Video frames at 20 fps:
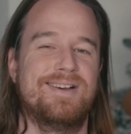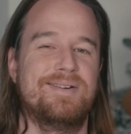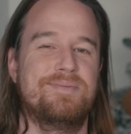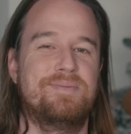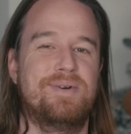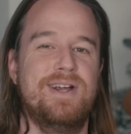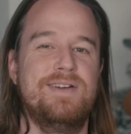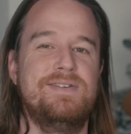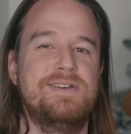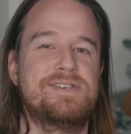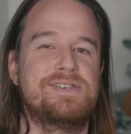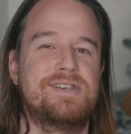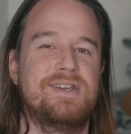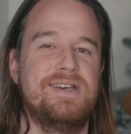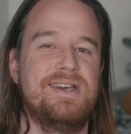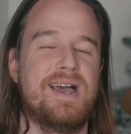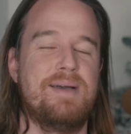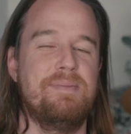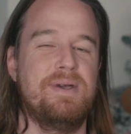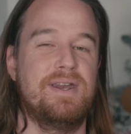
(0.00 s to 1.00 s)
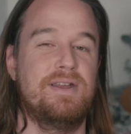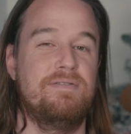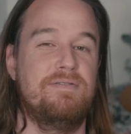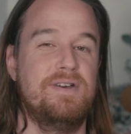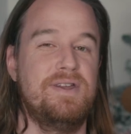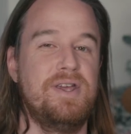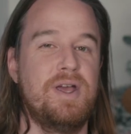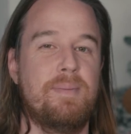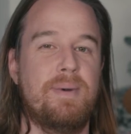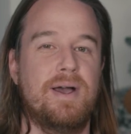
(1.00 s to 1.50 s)
Previously, I made a
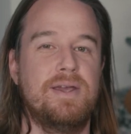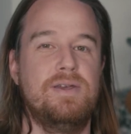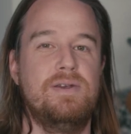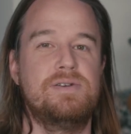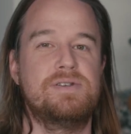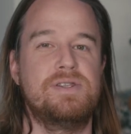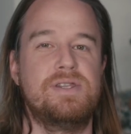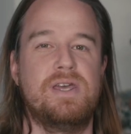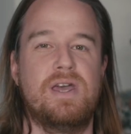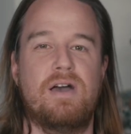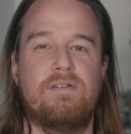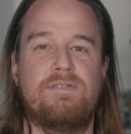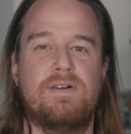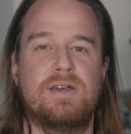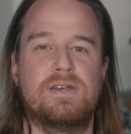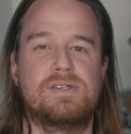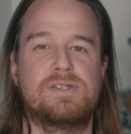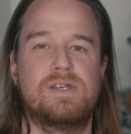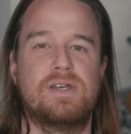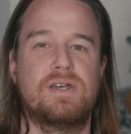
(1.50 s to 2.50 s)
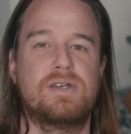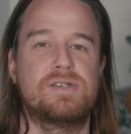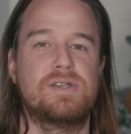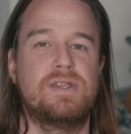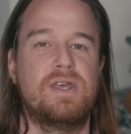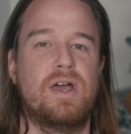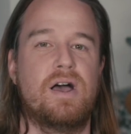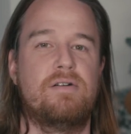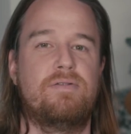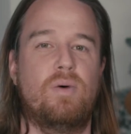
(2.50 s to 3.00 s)
video about using the FX6 and
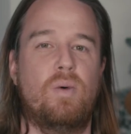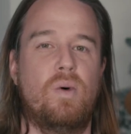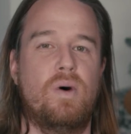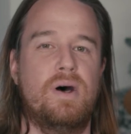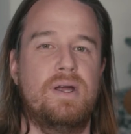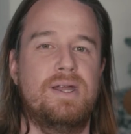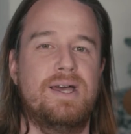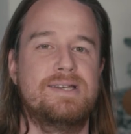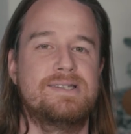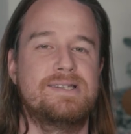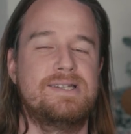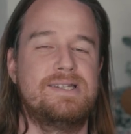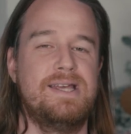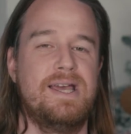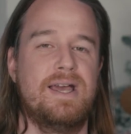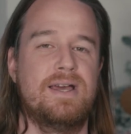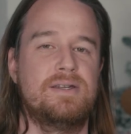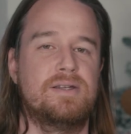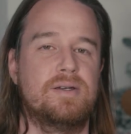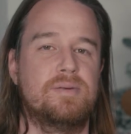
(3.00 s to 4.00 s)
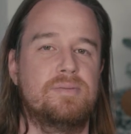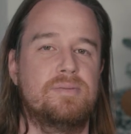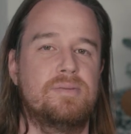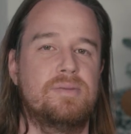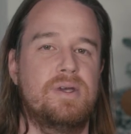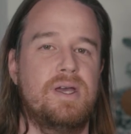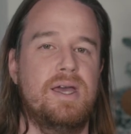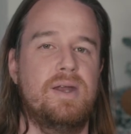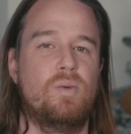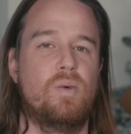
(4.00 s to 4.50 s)
the Alpha 1 as a tandem,
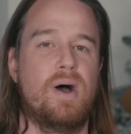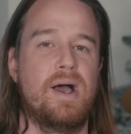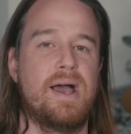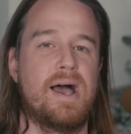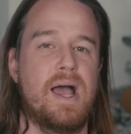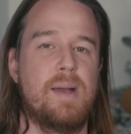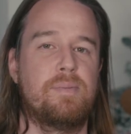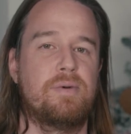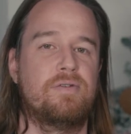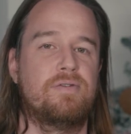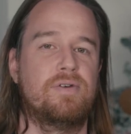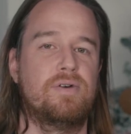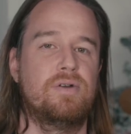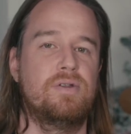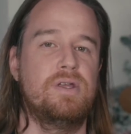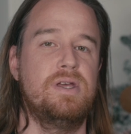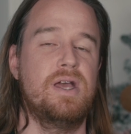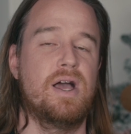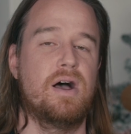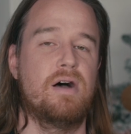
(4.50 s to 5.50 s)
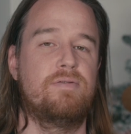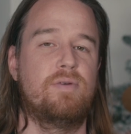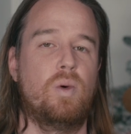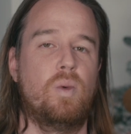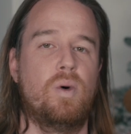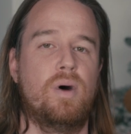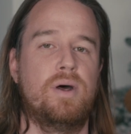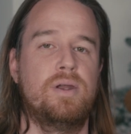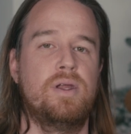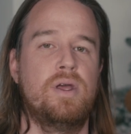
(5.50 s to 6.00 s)
and why I prefer the Alpha
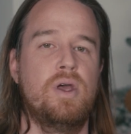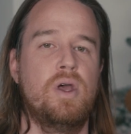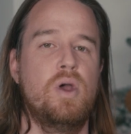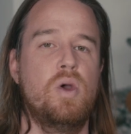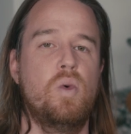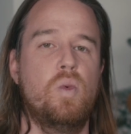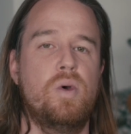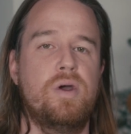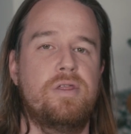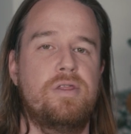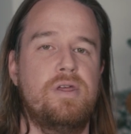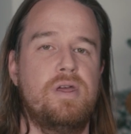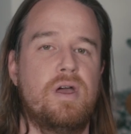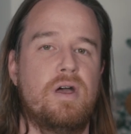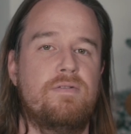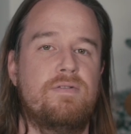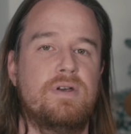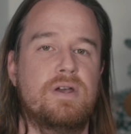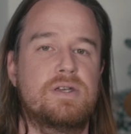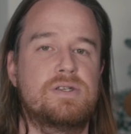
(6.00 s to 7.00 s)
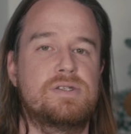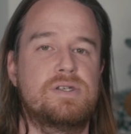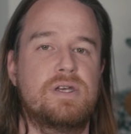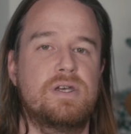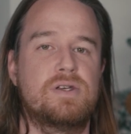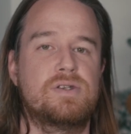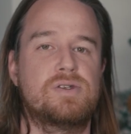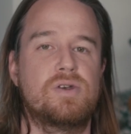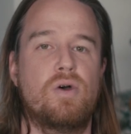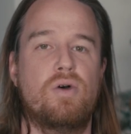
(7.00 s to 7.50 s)
1 with the
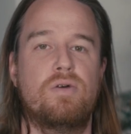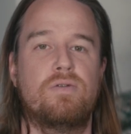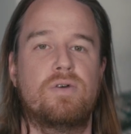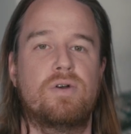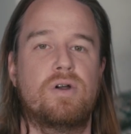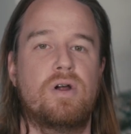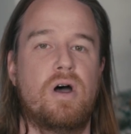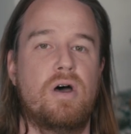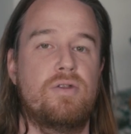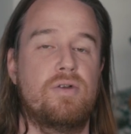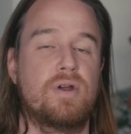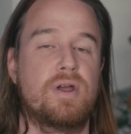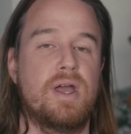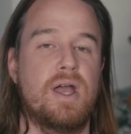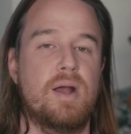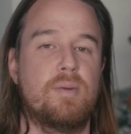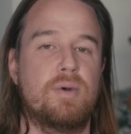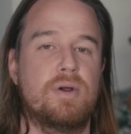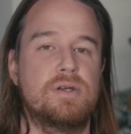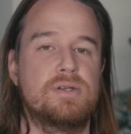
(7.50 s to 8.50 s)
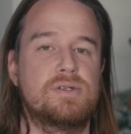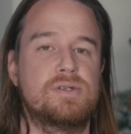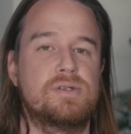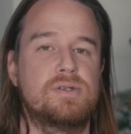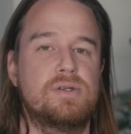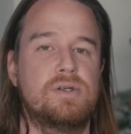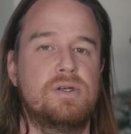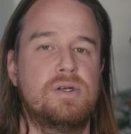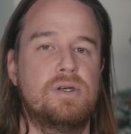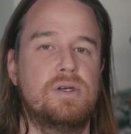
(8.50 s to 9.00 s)
FX6 over other cameras.
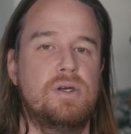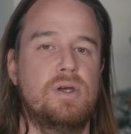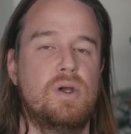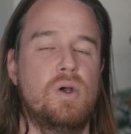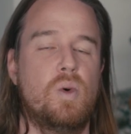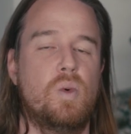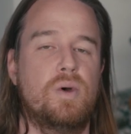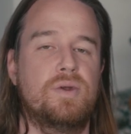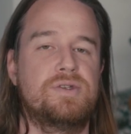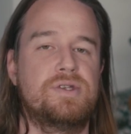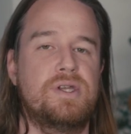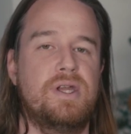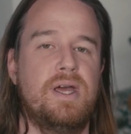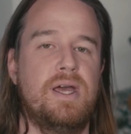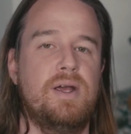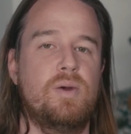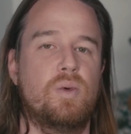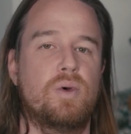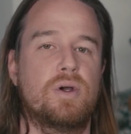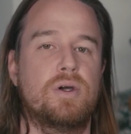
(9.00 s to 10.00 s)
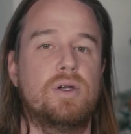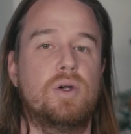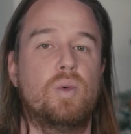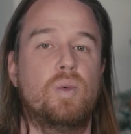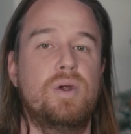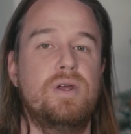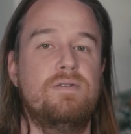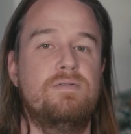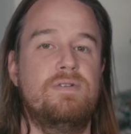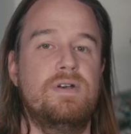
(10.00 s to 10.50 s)
Well, today we're going to
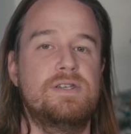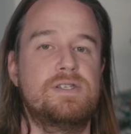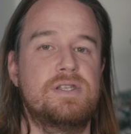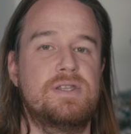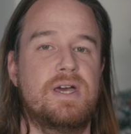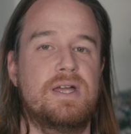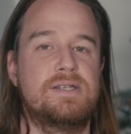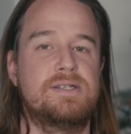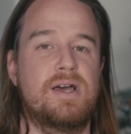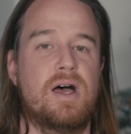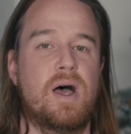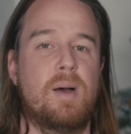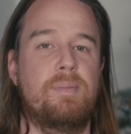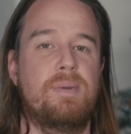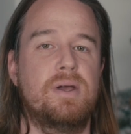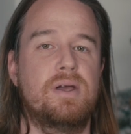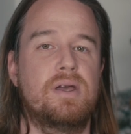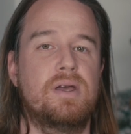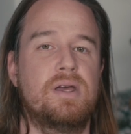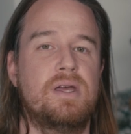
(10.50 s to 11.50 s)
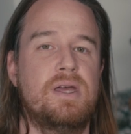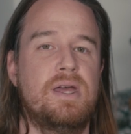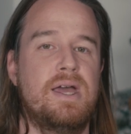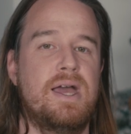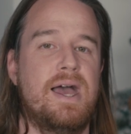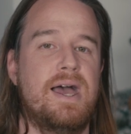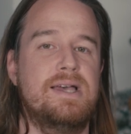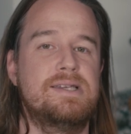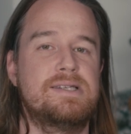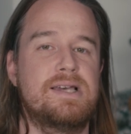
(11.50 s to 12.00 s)
revisit that topic
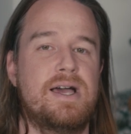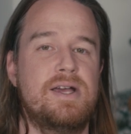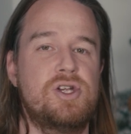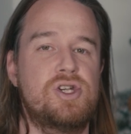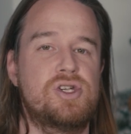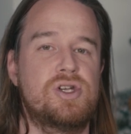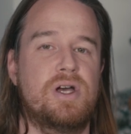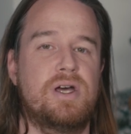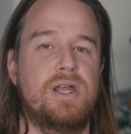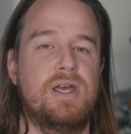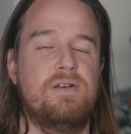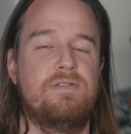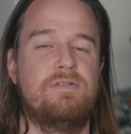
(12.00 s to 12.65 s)
as I shot a